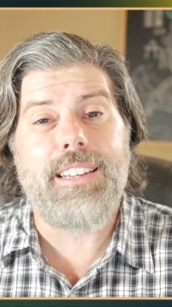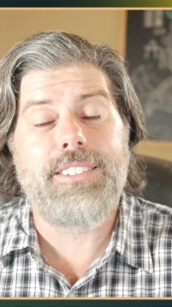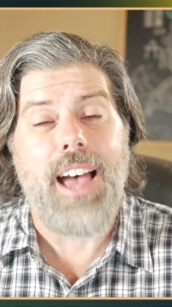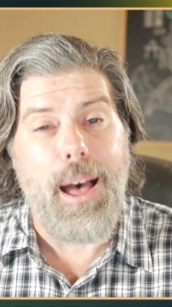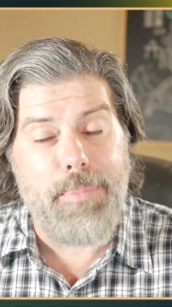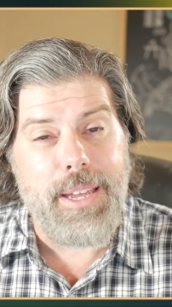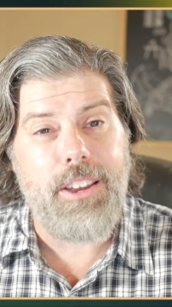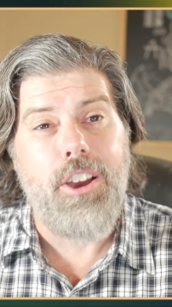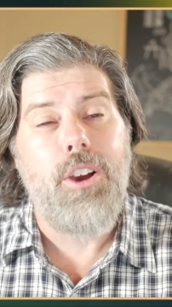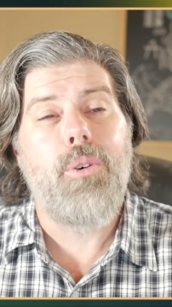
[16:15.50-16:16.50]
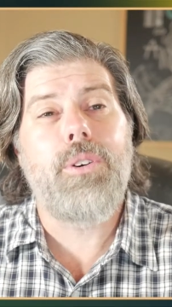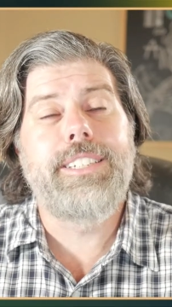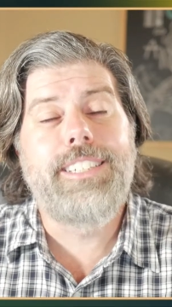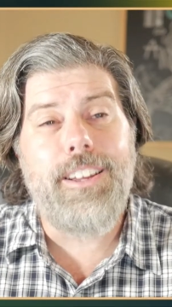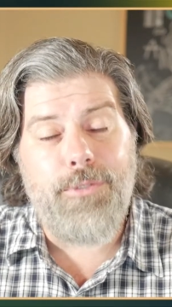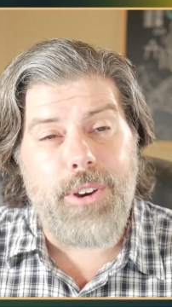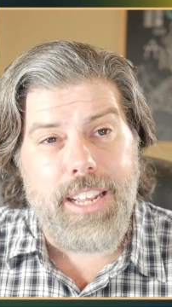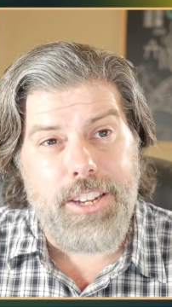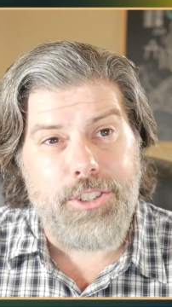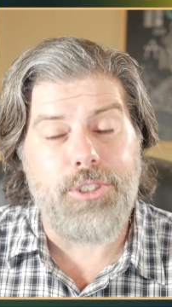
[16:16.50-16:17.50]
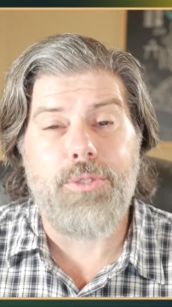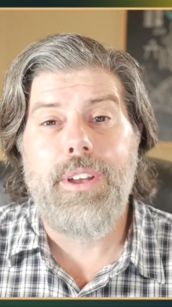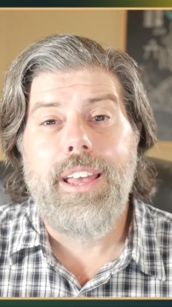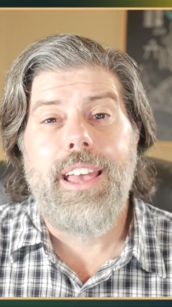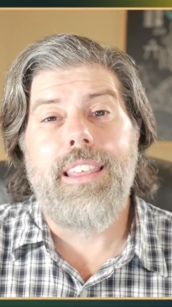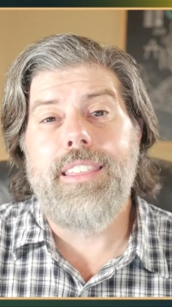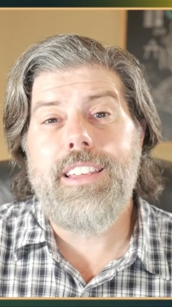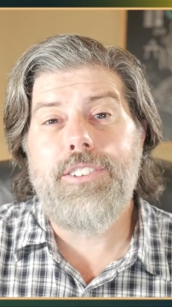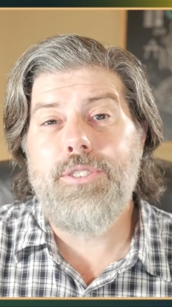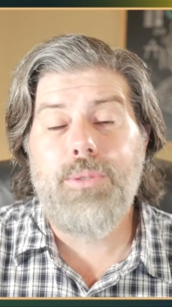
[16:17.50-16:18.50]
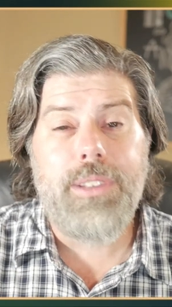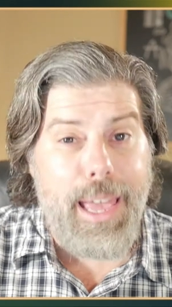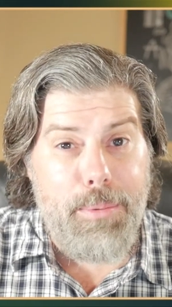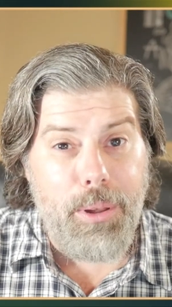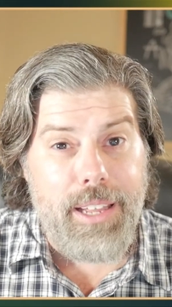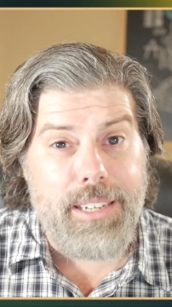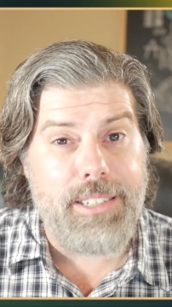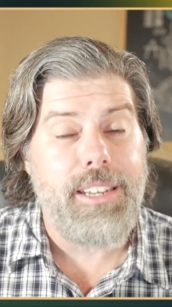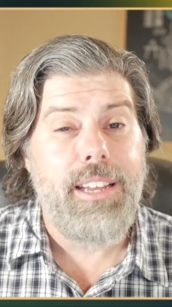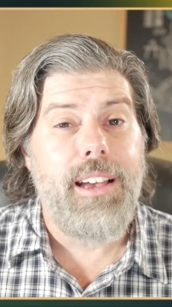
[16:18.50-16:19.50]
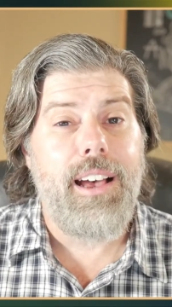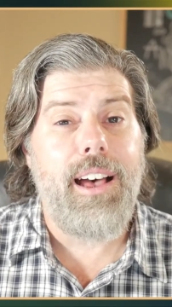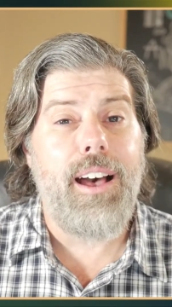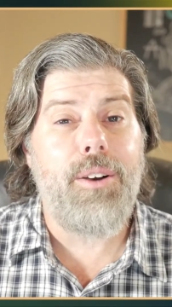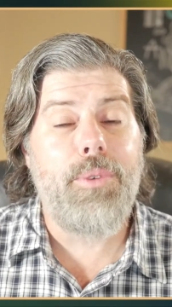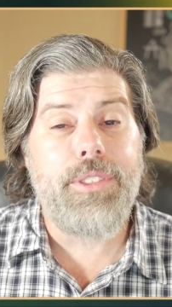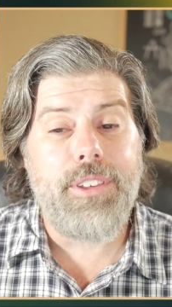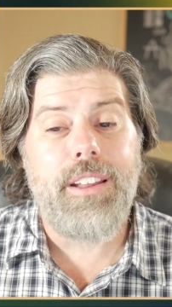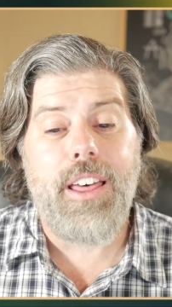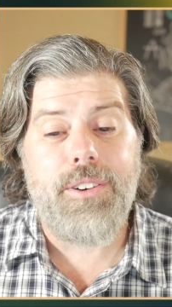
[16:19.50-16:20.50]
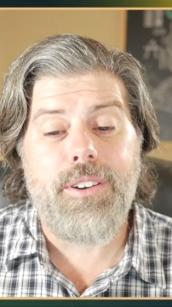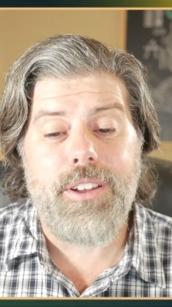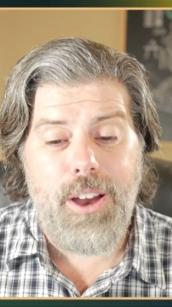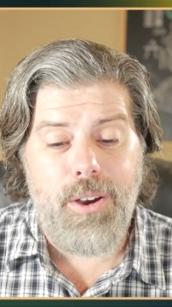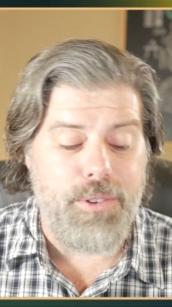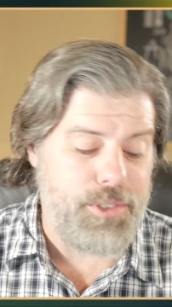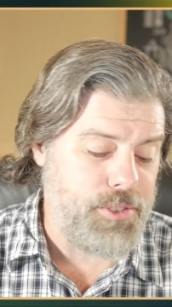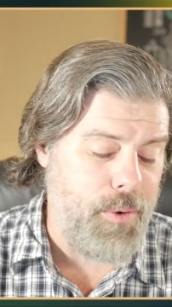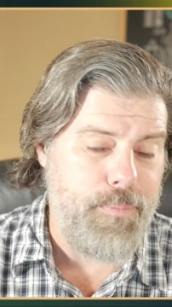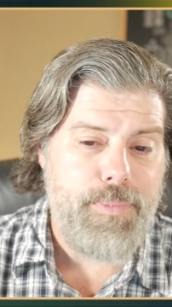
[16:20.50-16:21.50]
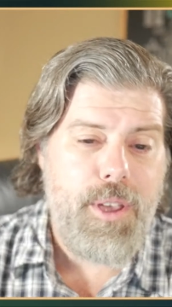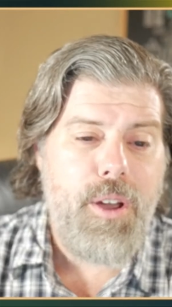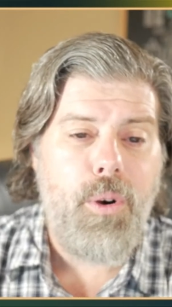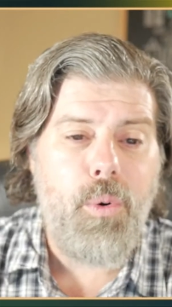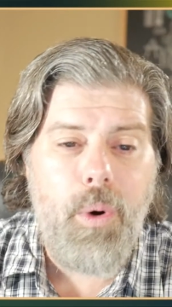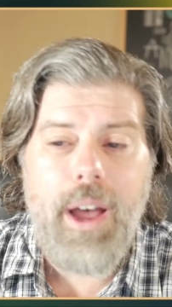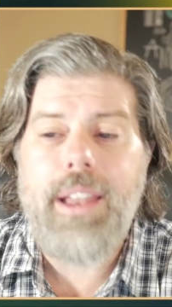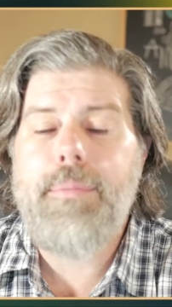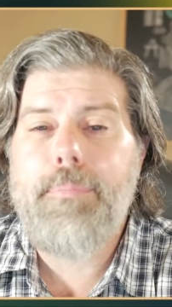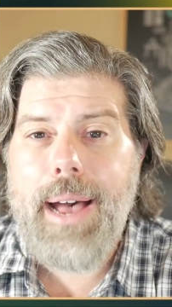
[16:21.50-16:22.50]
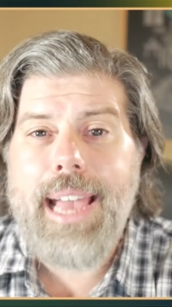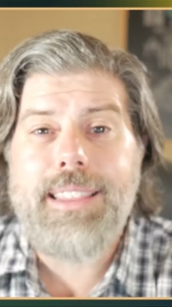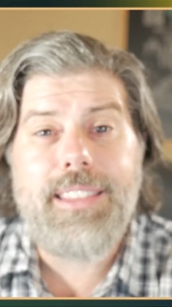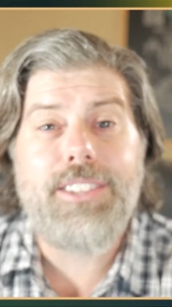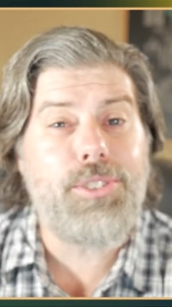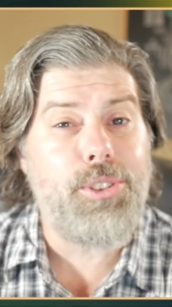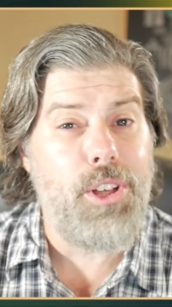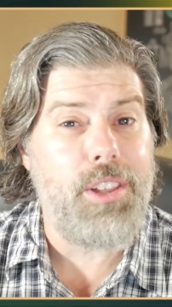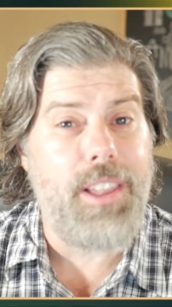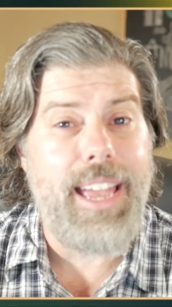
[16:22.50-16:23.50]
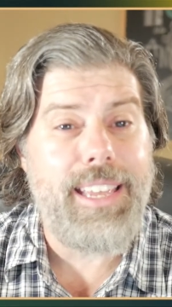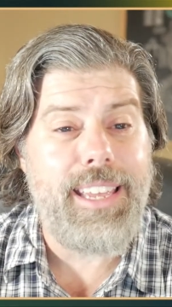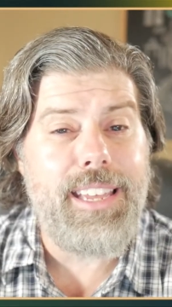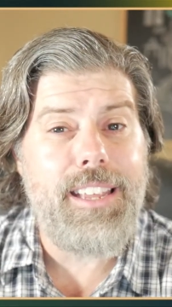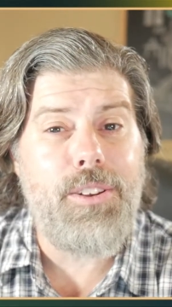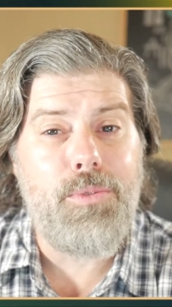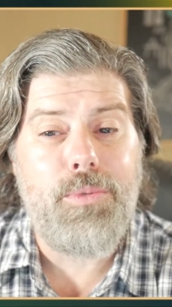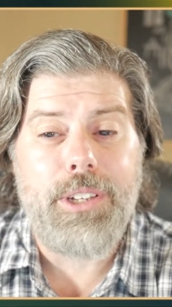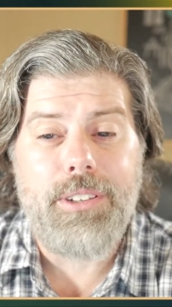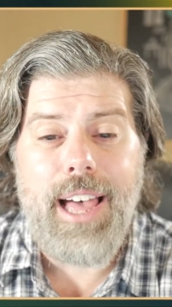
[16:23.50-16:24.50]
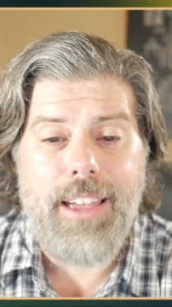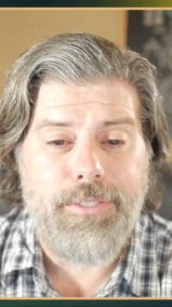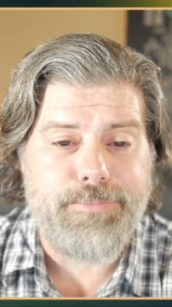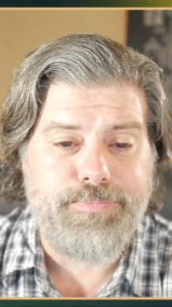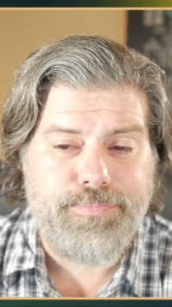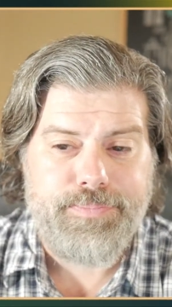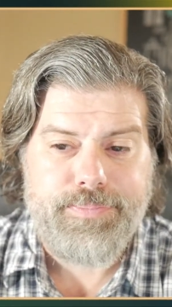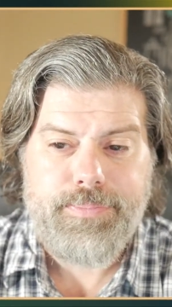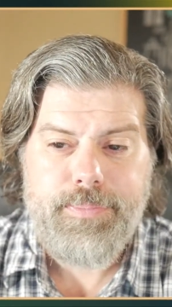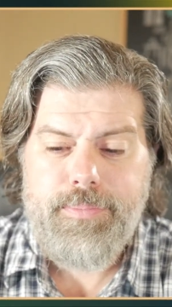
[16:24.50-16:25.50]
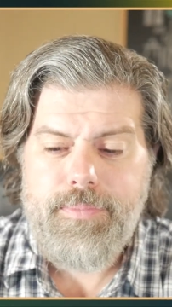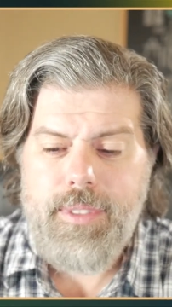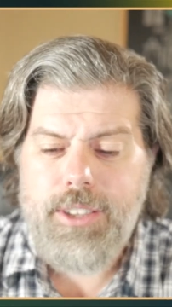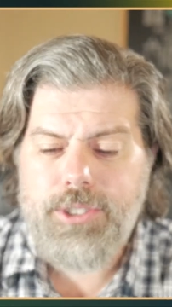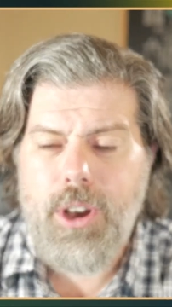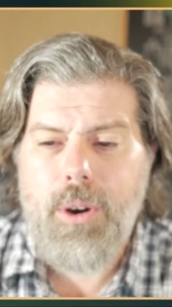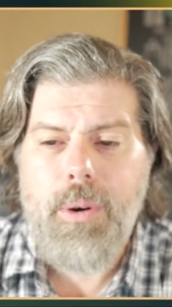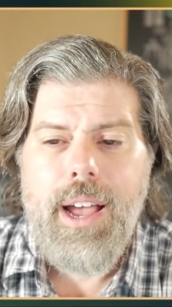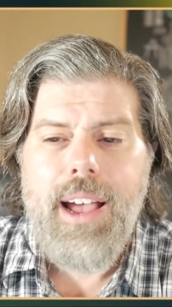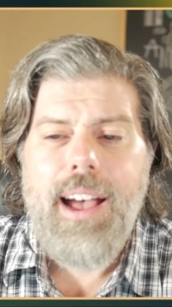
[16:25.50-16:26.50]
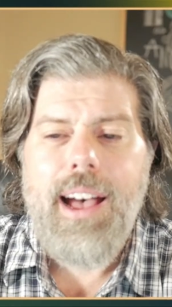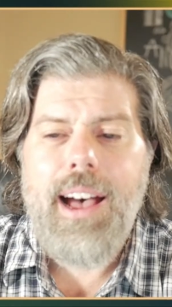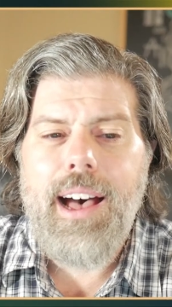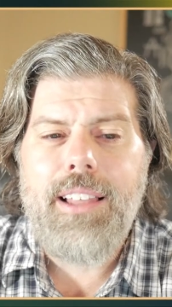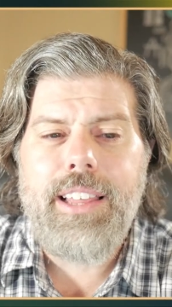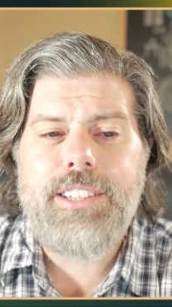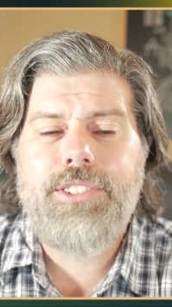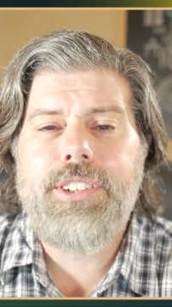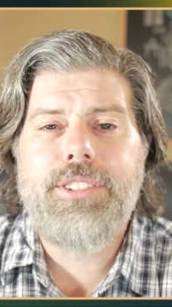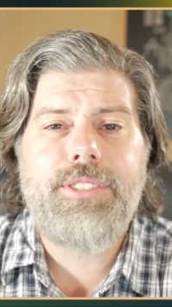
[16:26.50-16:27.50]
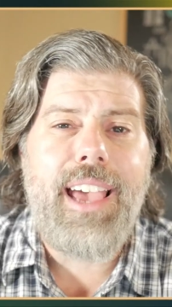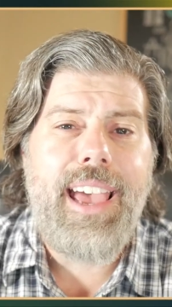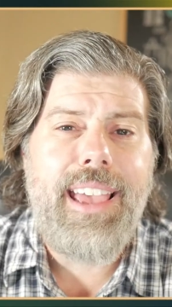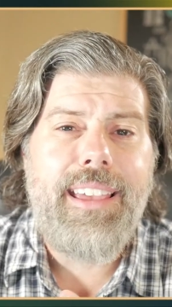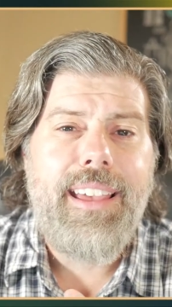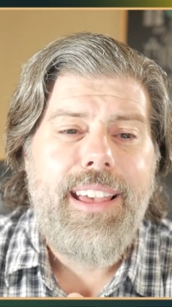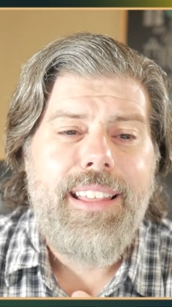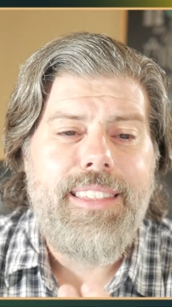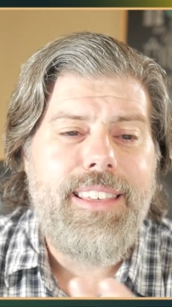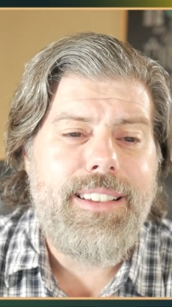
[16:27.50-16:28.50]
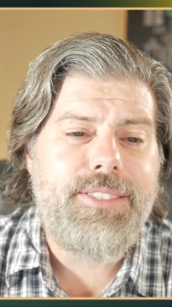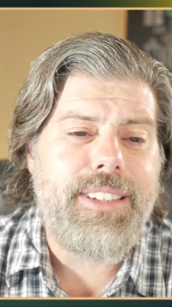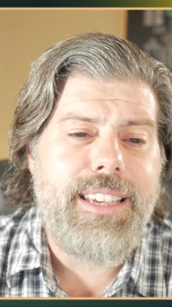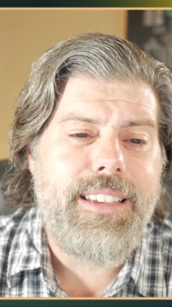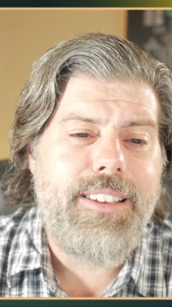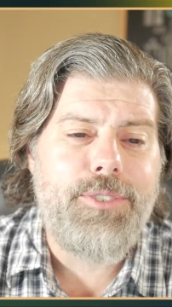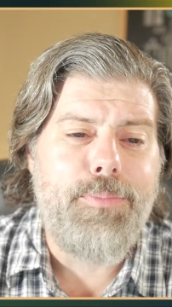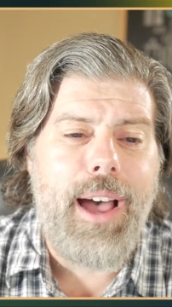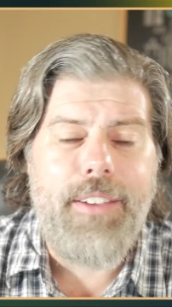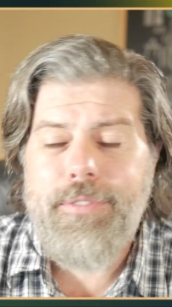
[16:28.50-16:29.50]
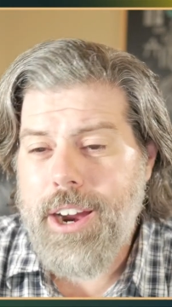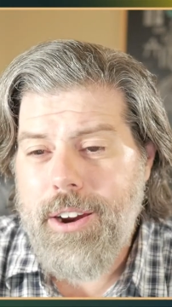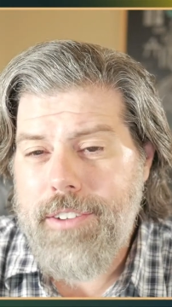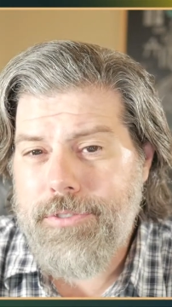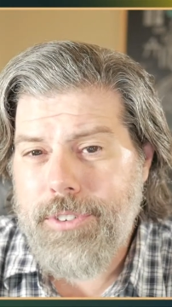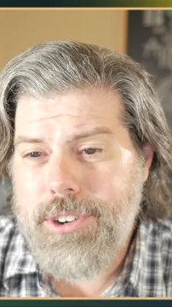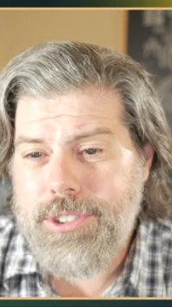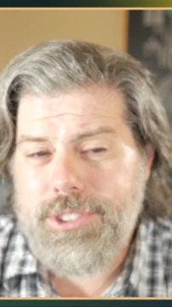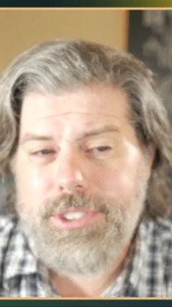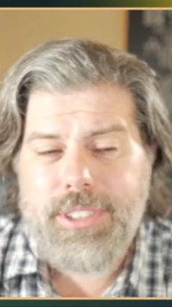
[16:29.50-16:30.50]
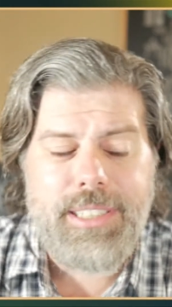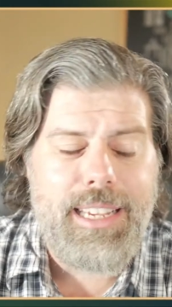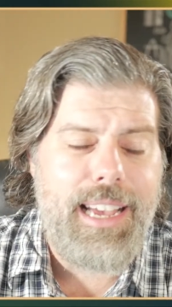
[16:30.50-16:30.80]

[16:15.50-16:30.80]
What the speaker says: topic or different issue, then you label it with another code. So what might this look like in real life? So let's just say this is my very first